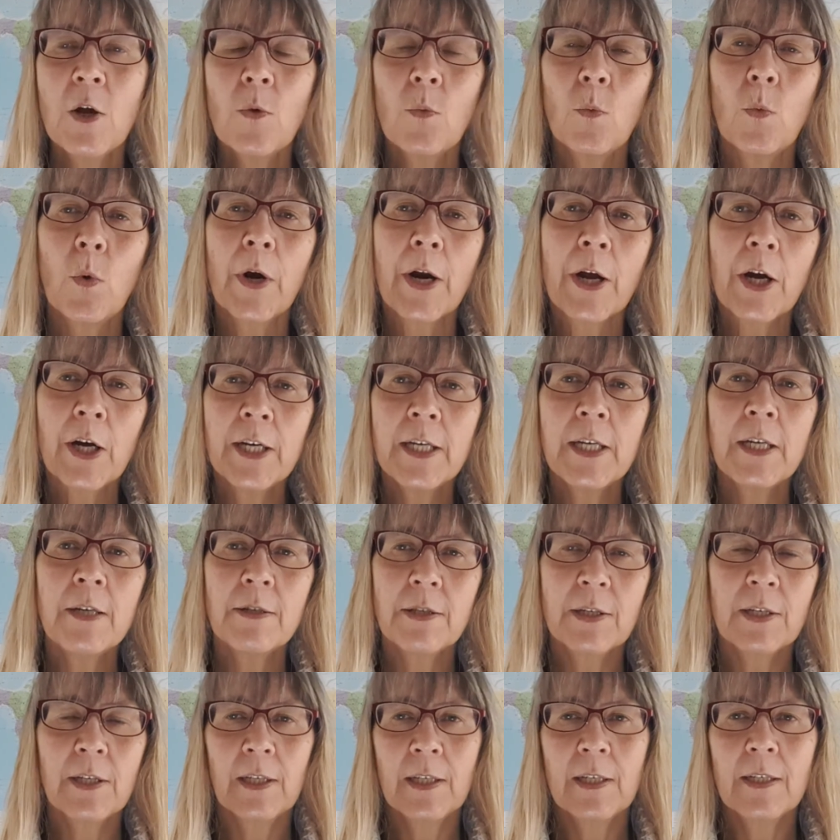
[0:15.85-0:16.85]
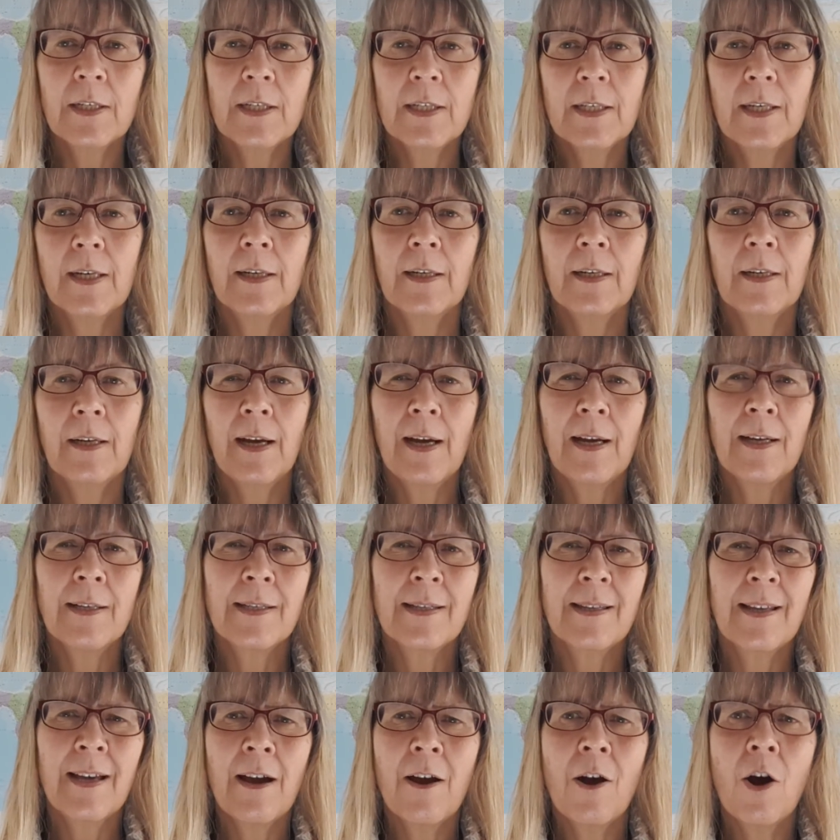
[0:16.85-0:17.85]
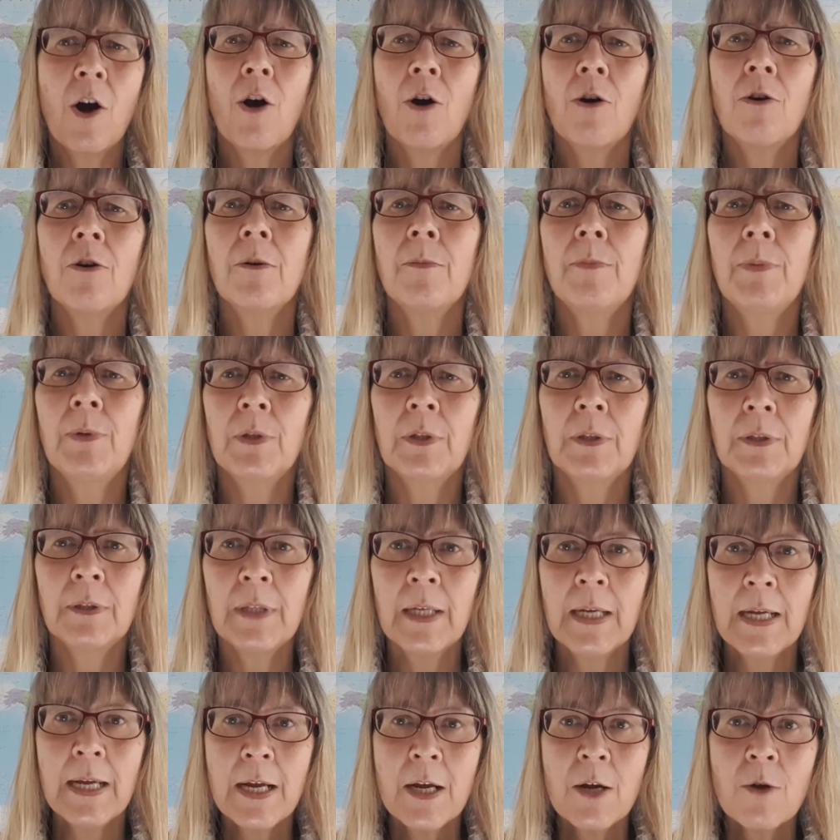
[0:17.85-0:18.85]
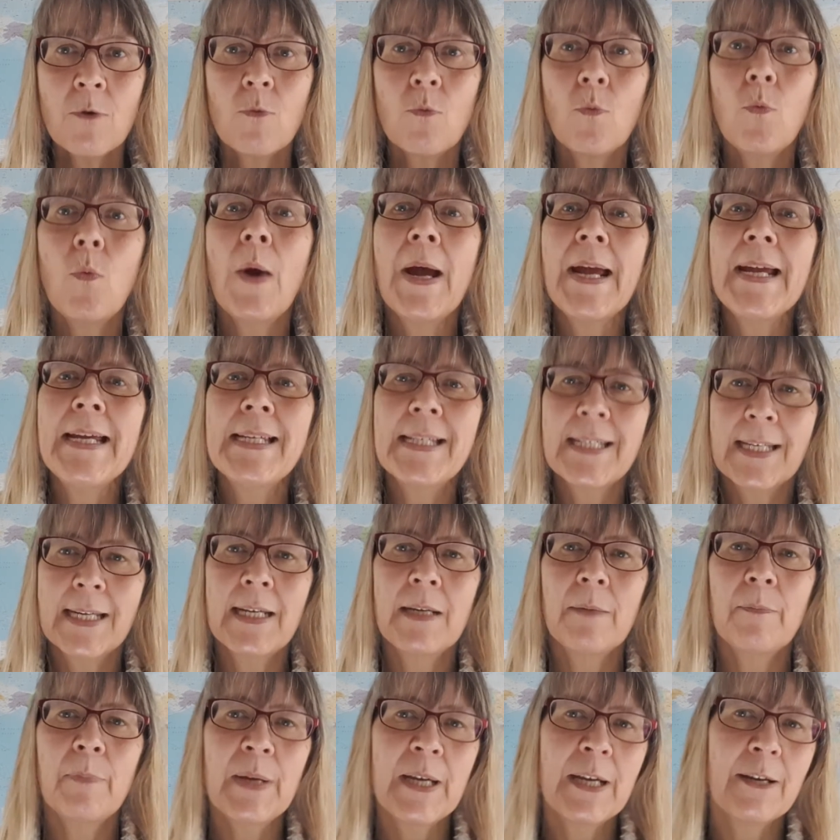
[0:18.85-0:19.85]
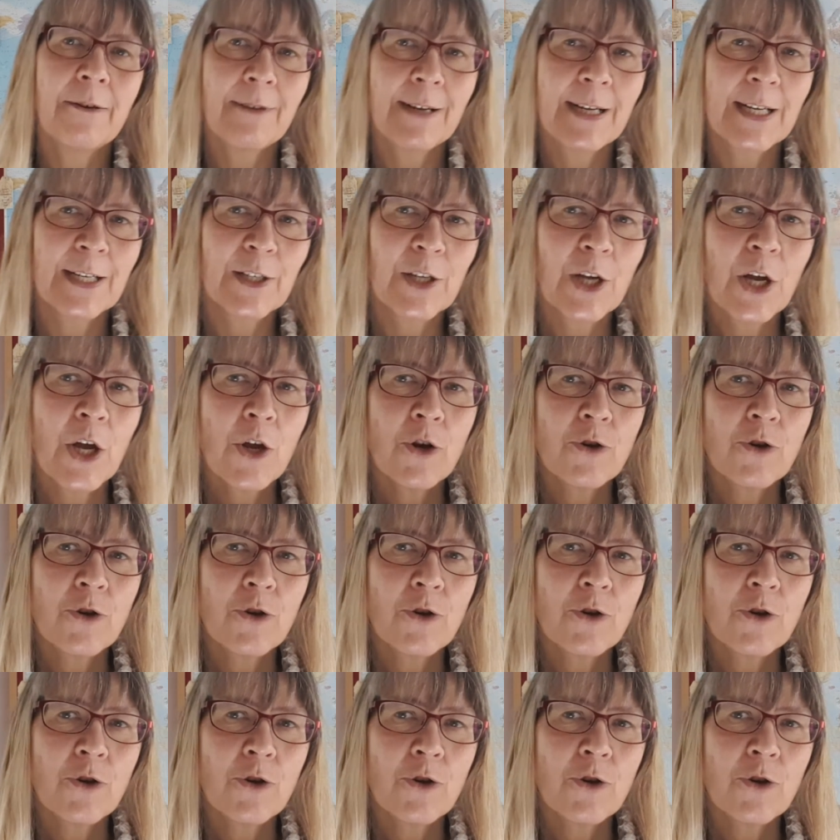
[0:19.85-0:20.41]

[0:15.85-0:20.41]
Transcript: what I used to consider as that horrible waiting period,